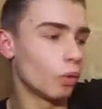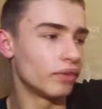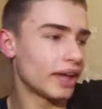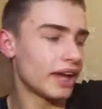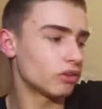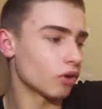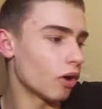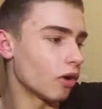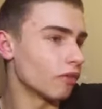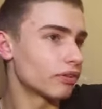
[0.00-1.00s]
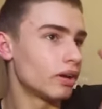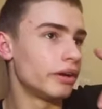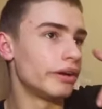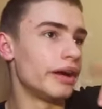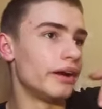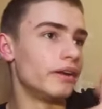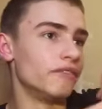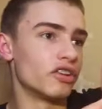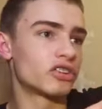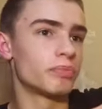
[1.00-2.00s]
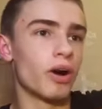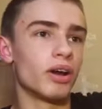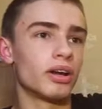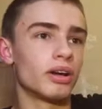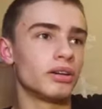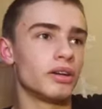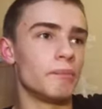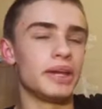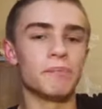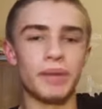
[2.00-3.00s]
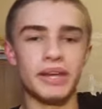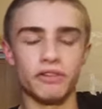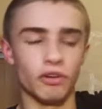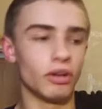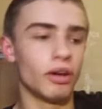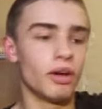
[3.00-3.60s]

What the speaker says: days of the Smiler being beaten.